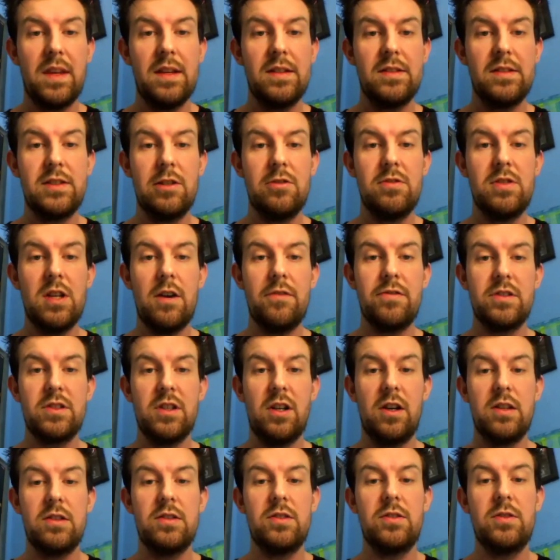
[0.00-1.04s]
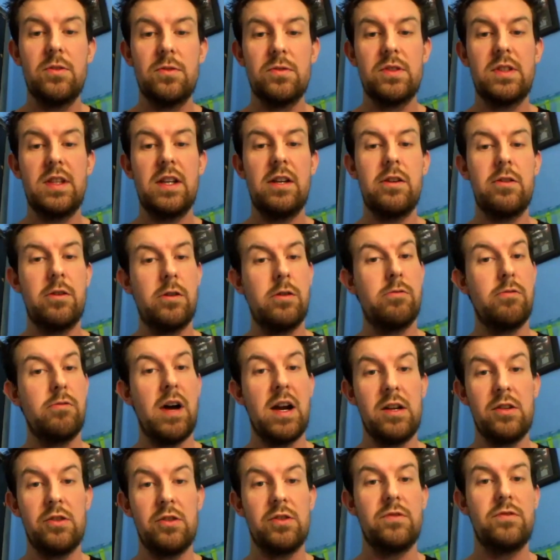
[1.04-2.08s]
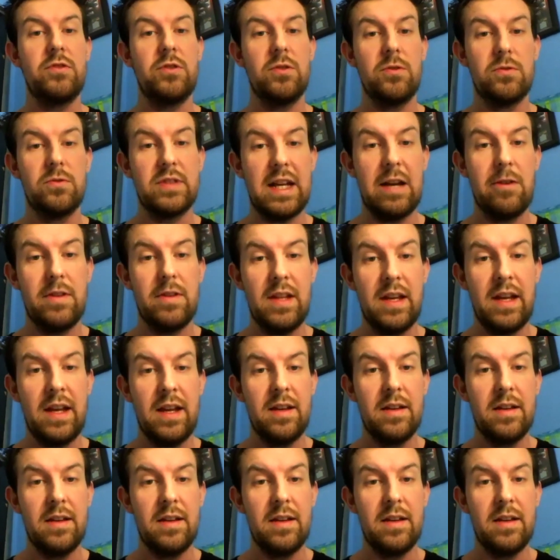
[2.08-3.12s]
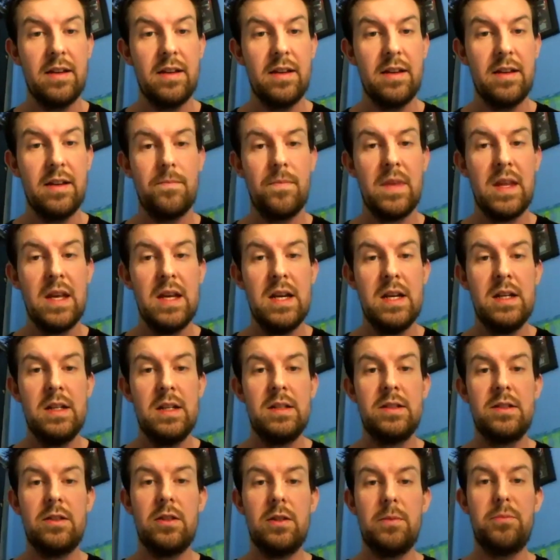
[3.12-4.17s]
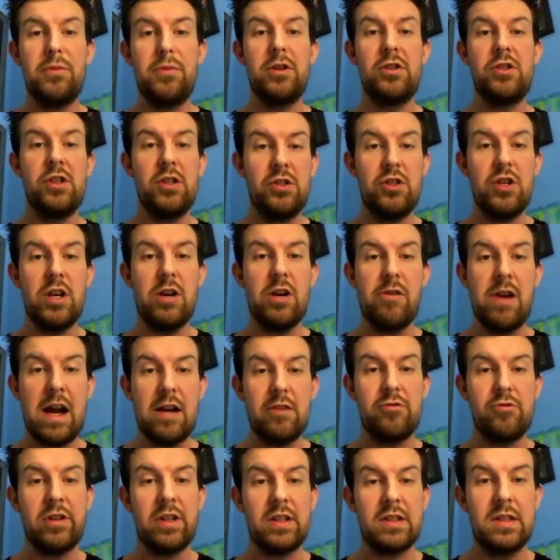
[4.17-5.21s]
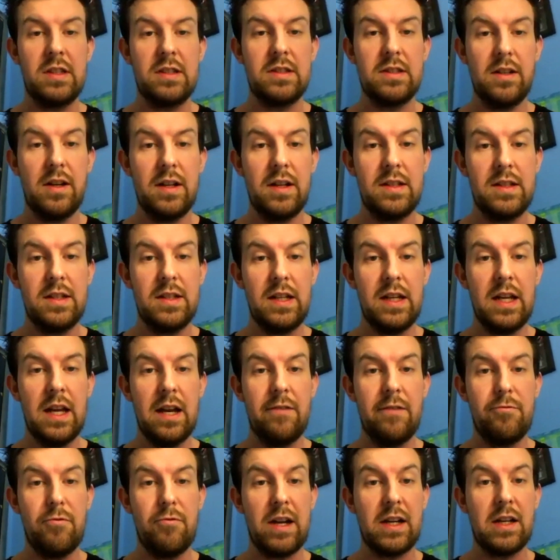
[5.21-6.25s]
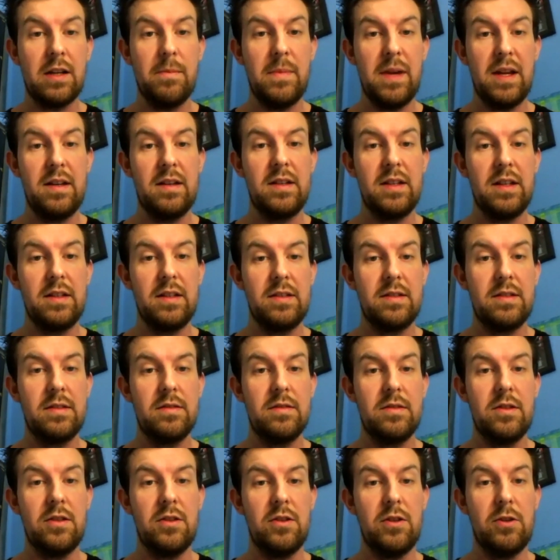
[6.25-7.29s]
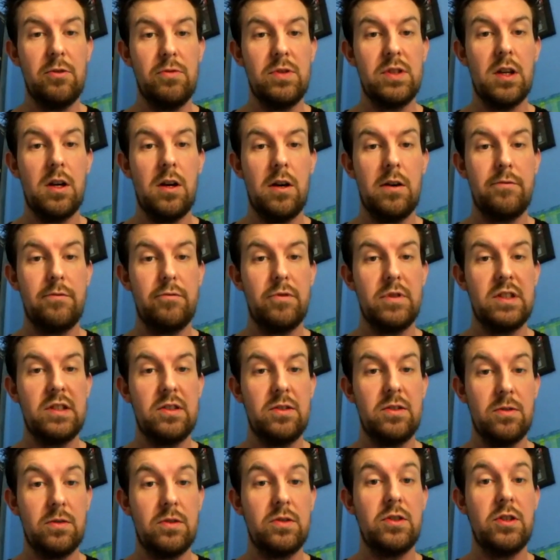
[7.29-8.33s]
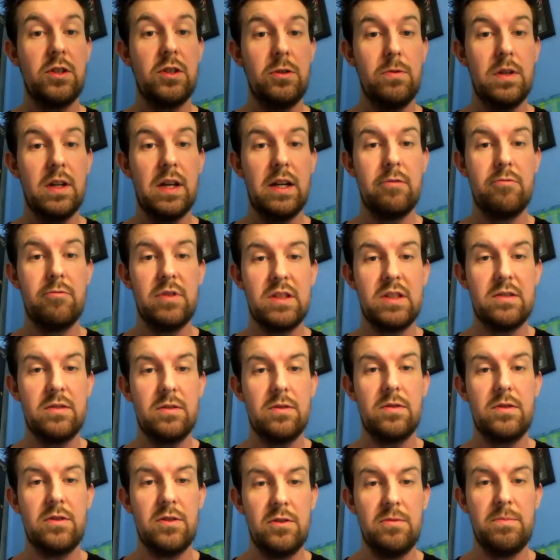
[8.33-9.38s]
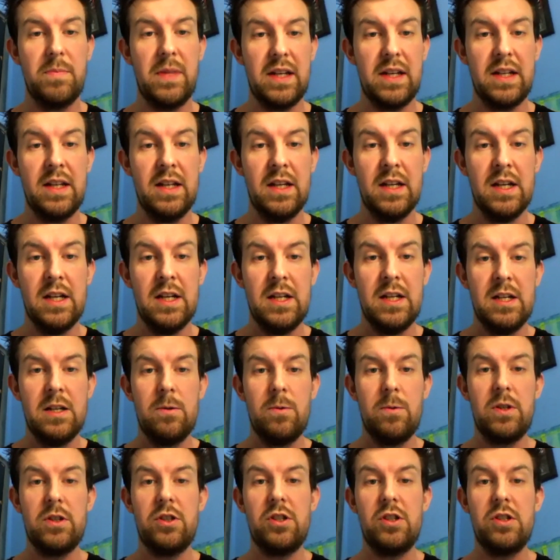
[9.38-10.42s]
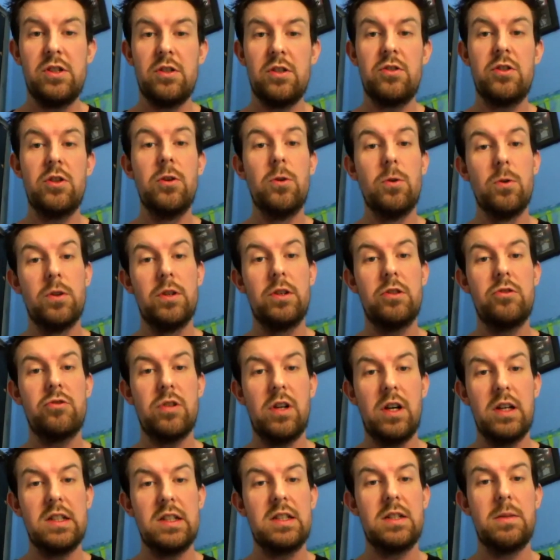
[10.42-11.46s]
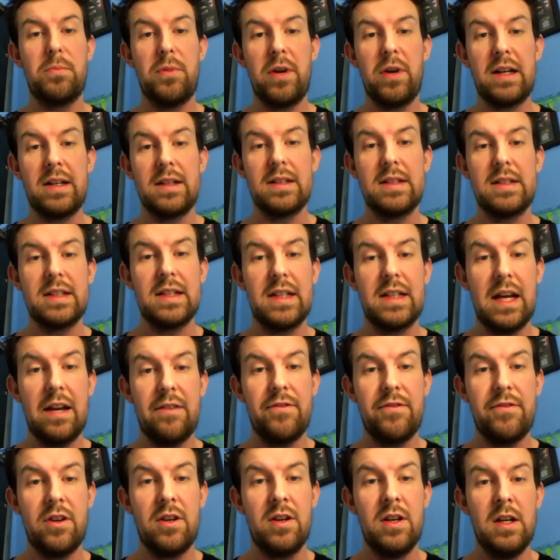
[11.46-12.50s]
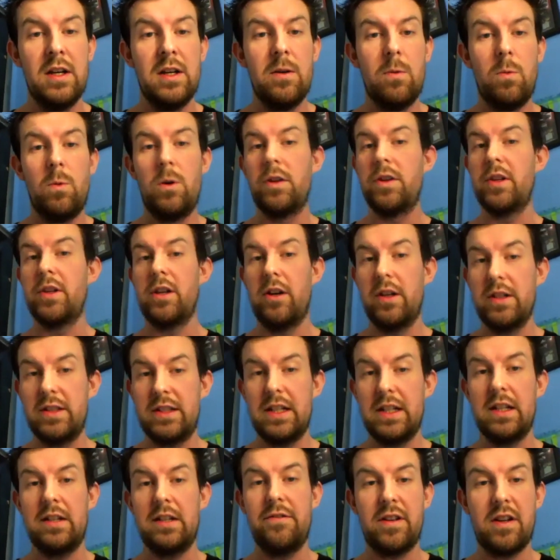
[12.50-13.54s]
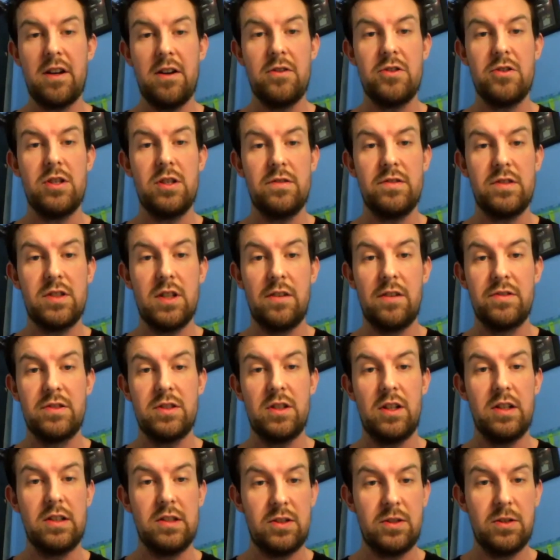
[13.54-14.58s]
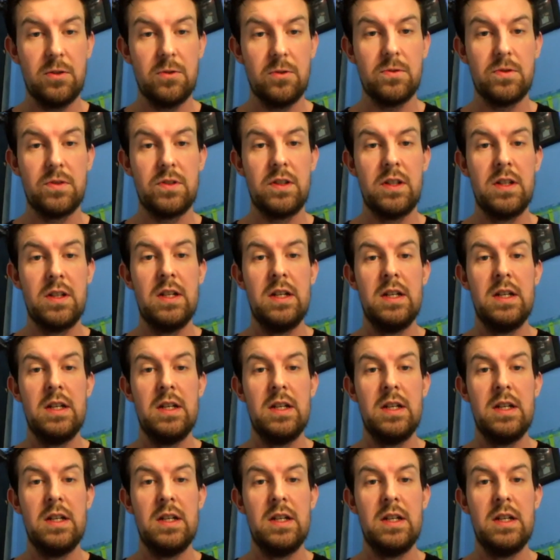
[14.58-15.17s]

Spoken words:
So soft signs tools, there are a range of tools out there. So the British Geriatric Society have recommended the use of Restore 2 and Restore 2 Mini, which is a tool that tries to bring together, one, the identification of soft signs tools.